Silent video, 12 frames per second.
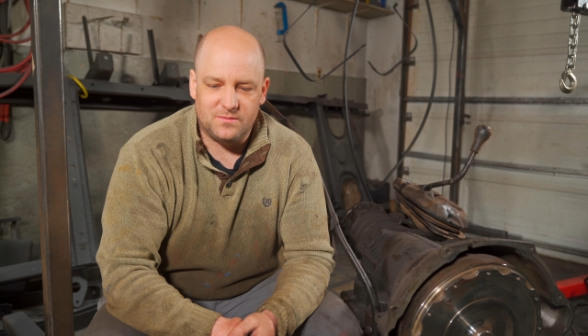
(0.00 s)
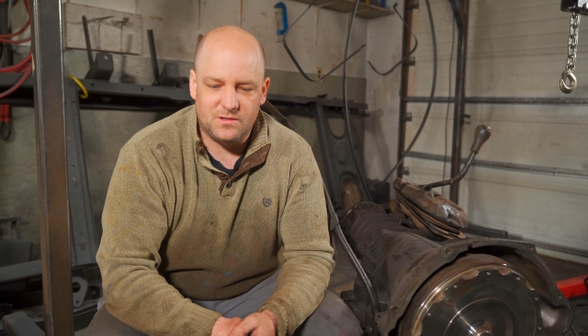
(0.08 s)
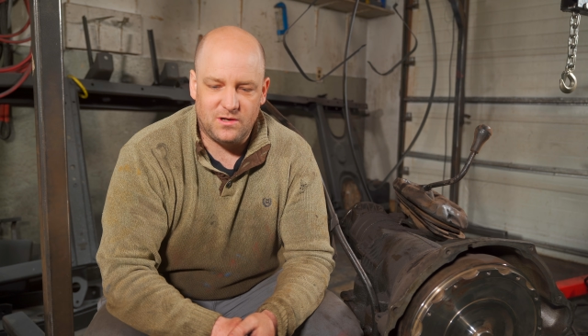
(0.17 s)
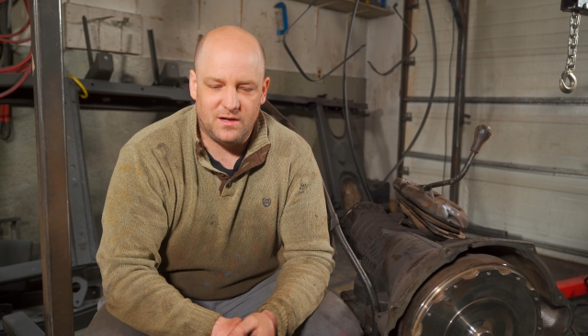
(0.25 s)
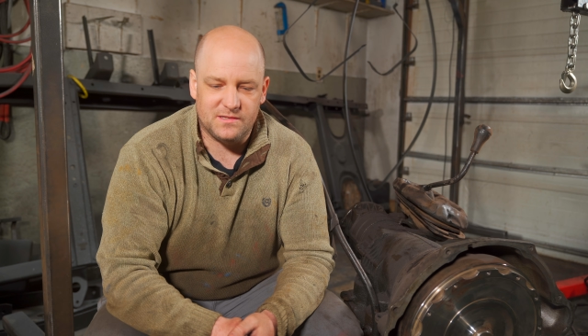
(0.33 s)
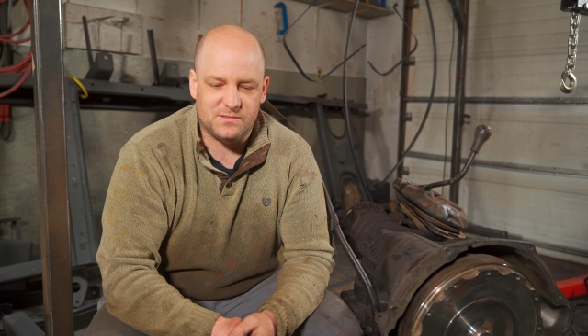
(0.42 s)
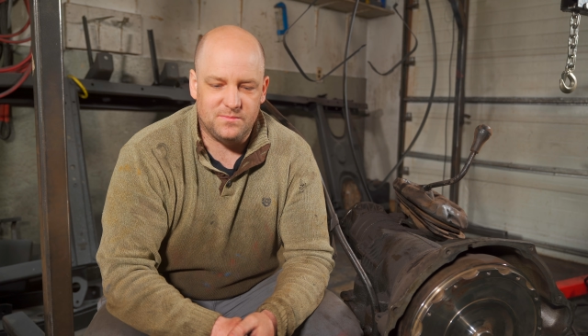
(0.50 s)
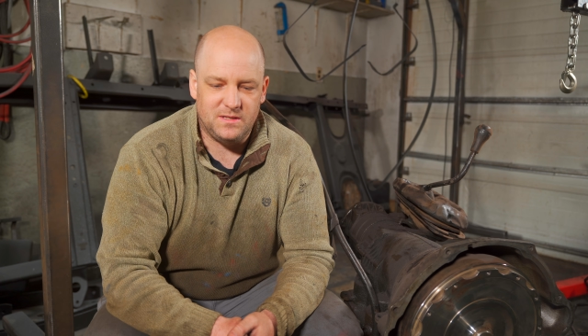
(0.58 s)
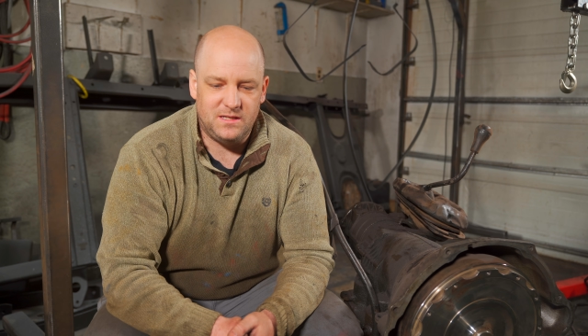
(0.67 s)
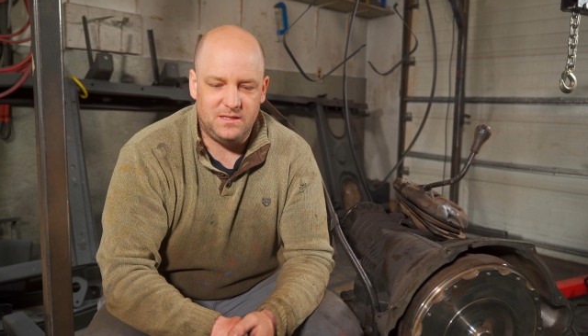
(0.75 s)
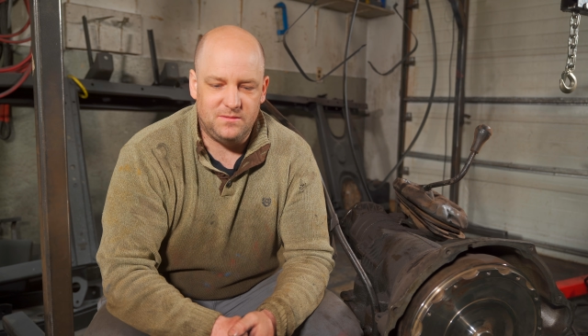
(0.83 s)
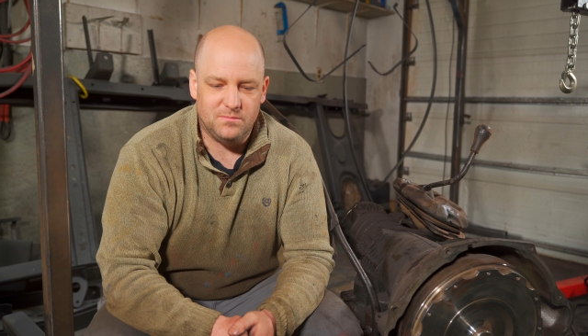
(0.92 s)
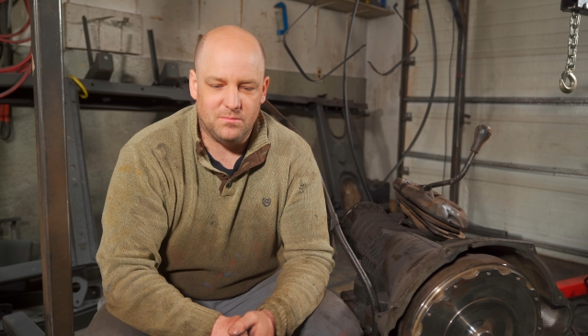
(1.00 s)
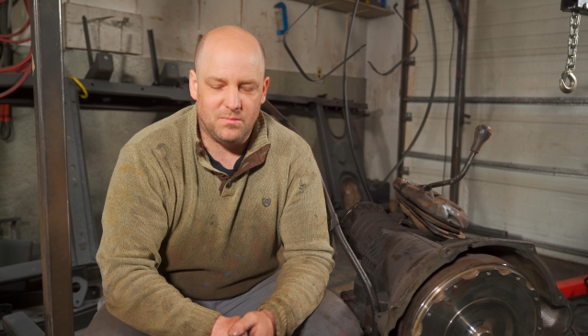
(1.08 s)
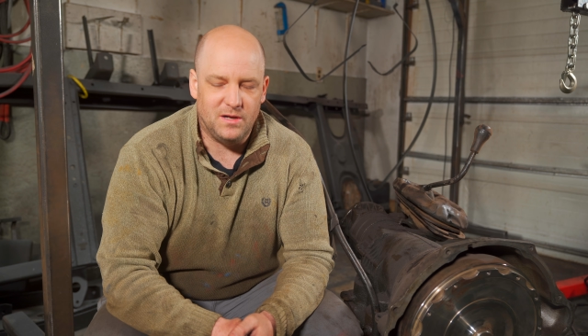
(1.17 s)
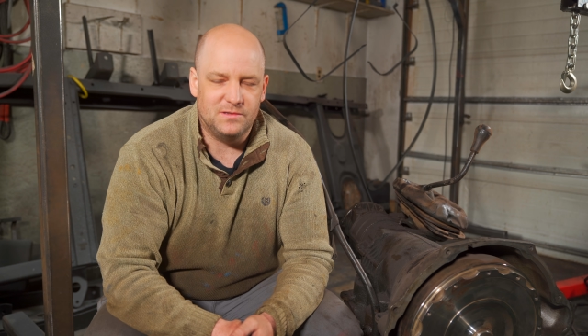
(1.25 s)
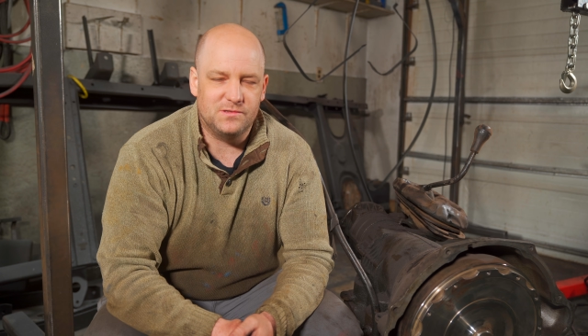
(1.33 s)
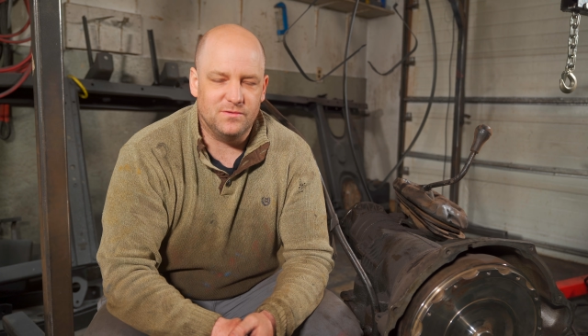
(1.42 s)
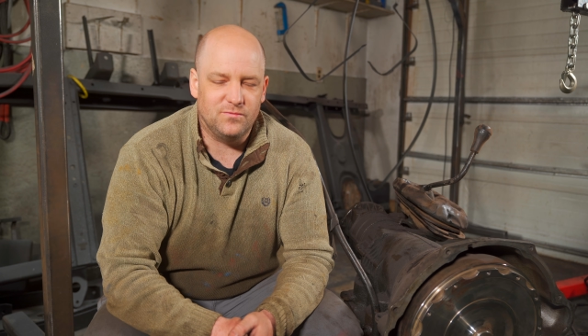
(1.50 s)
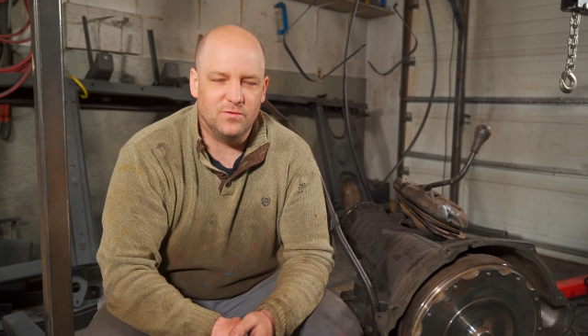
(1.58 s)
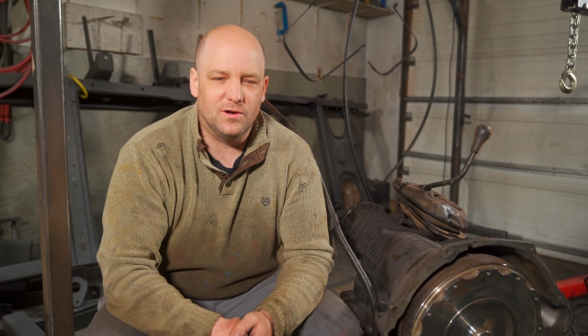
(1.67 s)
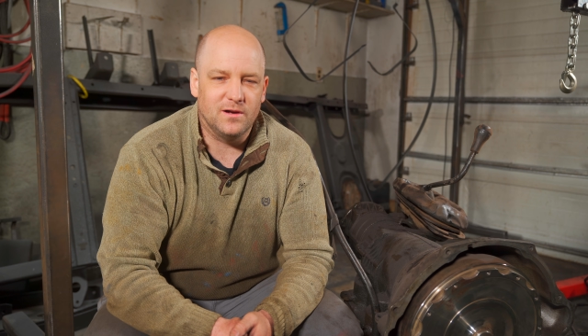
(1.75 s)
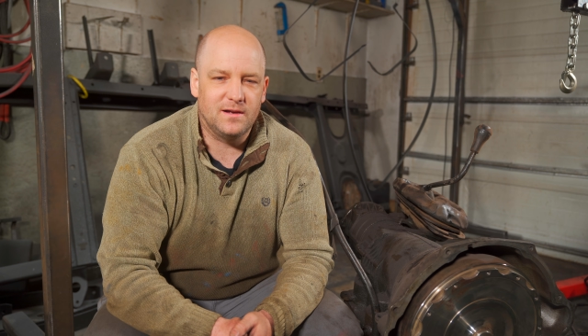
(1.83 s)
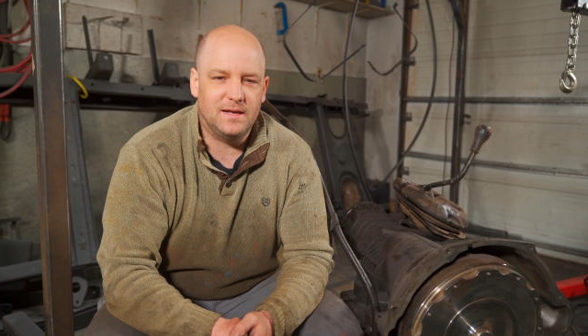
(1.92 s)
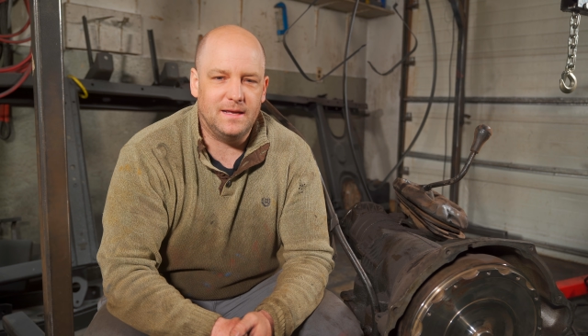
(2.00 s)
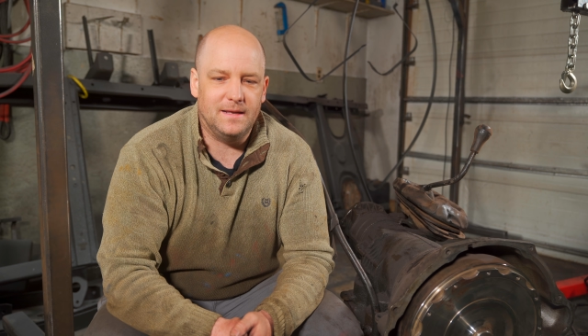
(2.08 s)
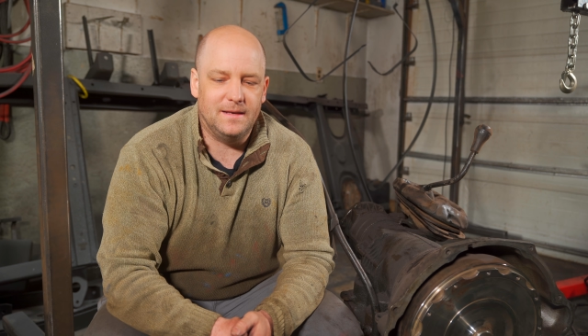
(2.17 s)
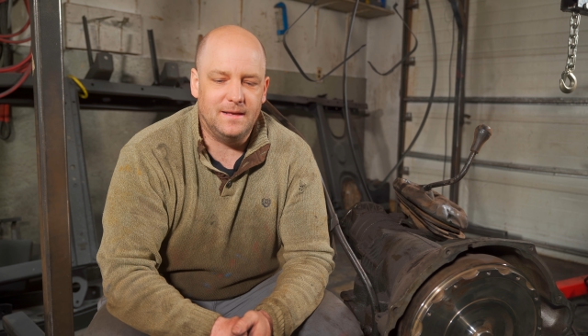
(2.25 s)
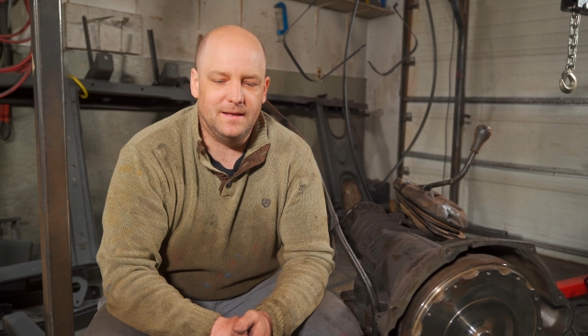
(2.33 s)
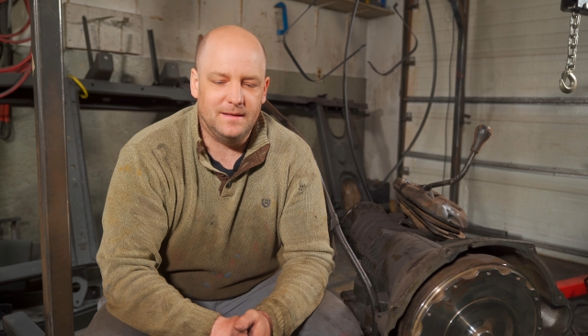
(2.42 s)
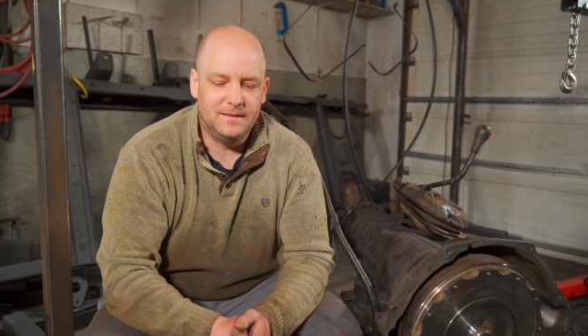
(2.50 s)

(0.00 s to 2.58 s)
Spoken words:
caused me months of work, and